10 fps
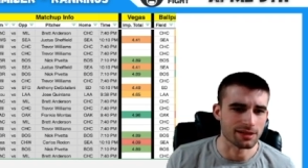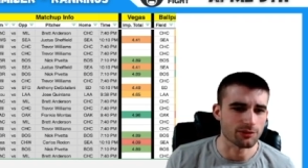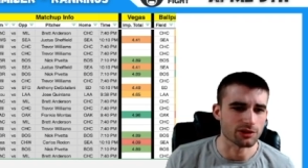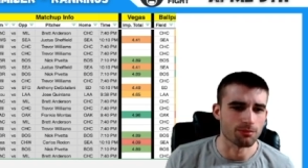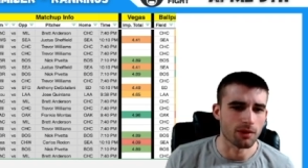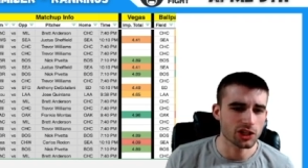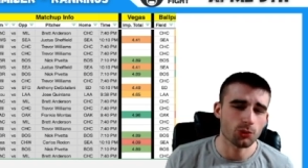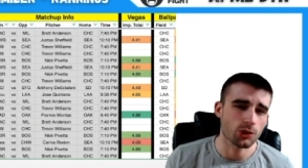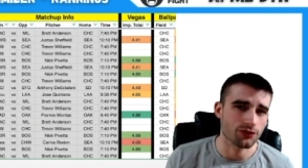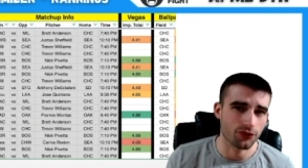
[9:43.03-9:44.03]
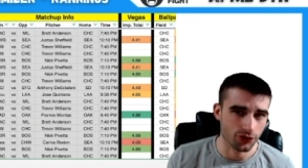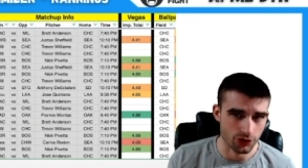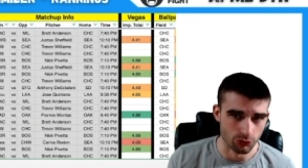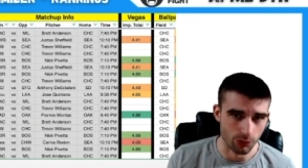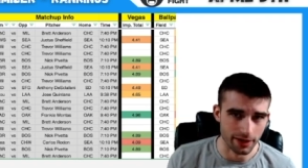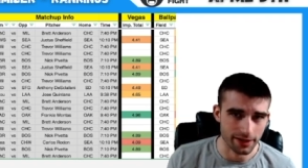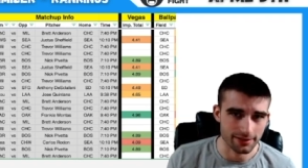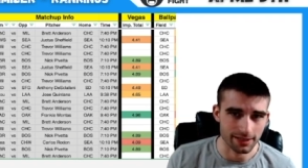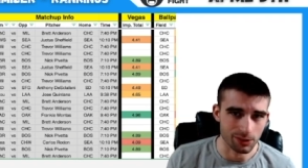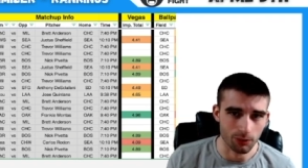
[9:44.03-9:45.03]
He was much worse versus
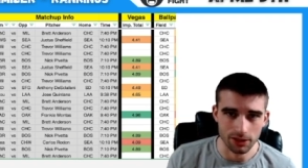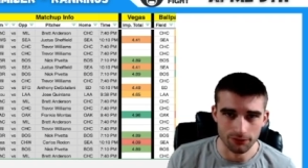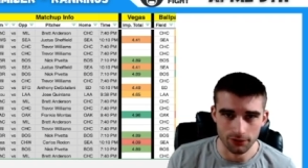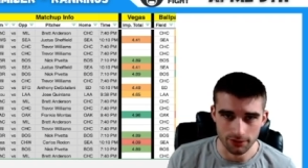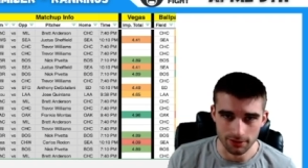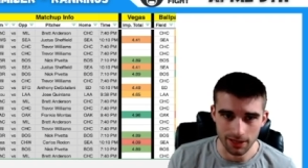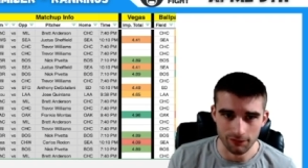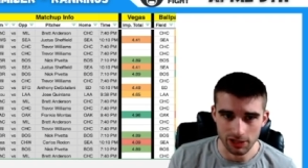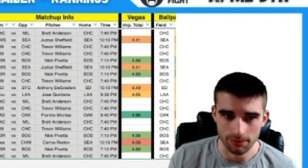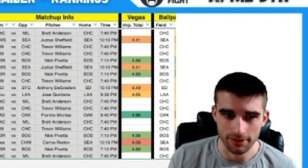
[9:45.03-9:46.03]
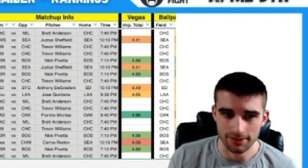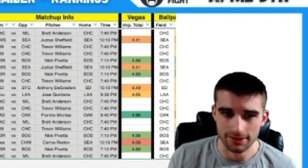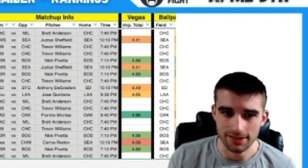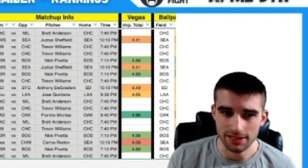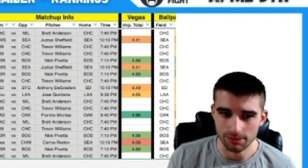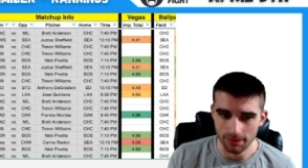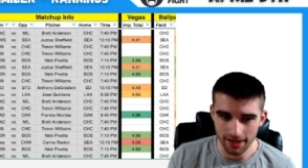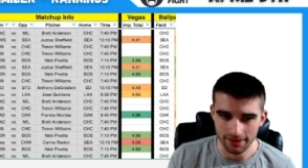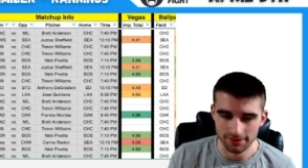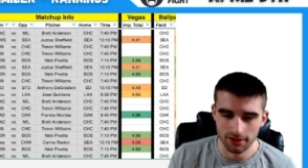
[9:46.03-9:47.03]
righties than he was versus lefties, but in seasons
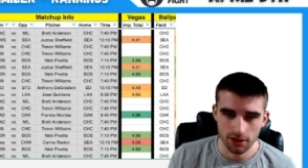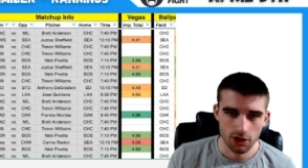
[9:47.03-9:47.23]
past,